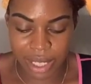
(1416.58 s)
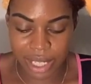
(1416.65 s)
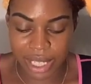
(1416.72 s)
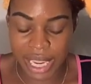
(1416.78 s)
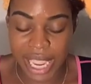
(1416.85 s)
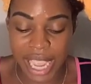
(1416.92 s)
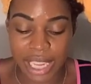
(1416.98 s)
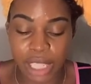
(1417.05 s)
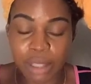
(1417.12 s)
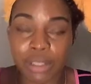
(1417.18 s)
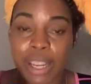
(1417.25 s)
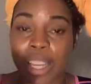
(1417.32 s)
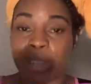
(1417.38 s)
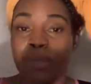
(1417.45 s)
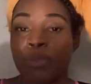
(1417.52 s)
Yeah, you
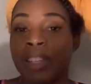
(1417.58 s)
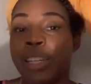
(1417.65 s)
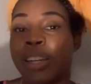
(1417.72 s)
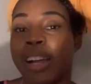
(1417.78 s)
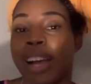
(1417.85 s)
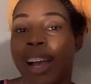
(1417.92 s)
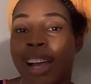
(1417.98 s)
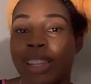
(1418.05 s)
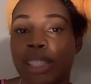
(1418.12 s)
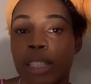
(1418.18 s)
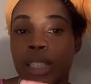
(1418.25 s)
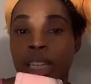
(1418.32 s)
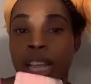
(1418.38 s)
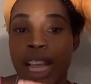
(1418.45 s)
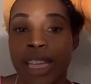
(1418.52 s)
trying to figure out how you're
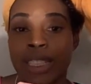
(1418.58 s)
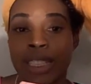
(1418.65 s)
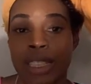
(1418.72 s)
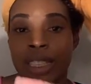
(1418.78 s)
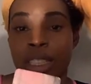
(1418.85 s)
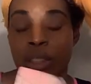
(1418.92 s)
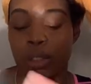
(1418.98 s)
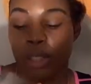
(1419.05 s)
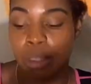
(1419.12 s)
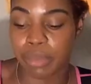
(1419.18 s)
going to execute